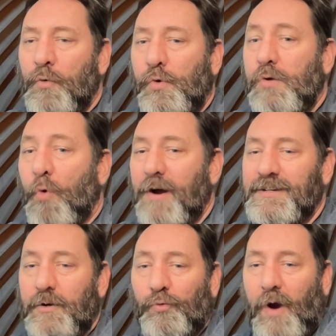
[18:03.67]
we want
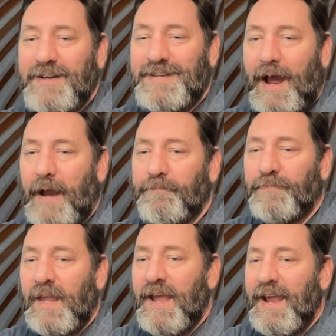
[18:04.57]
at runtime
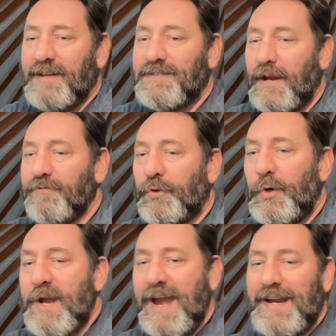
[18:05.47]
instead of
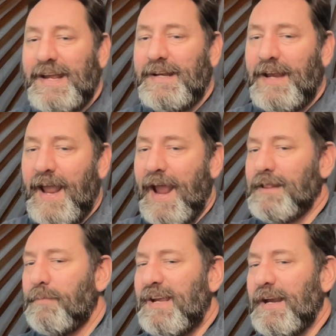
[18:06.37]
creating it
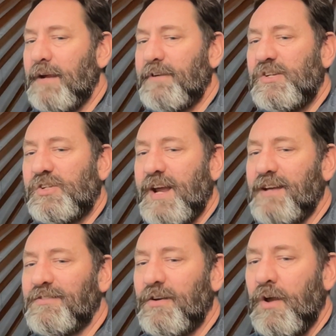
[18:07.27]
at the beginning of each
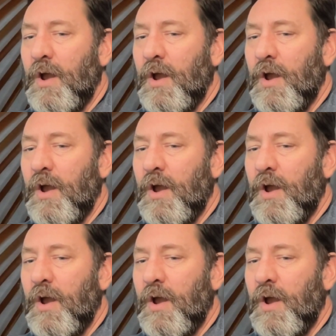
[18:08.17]
test,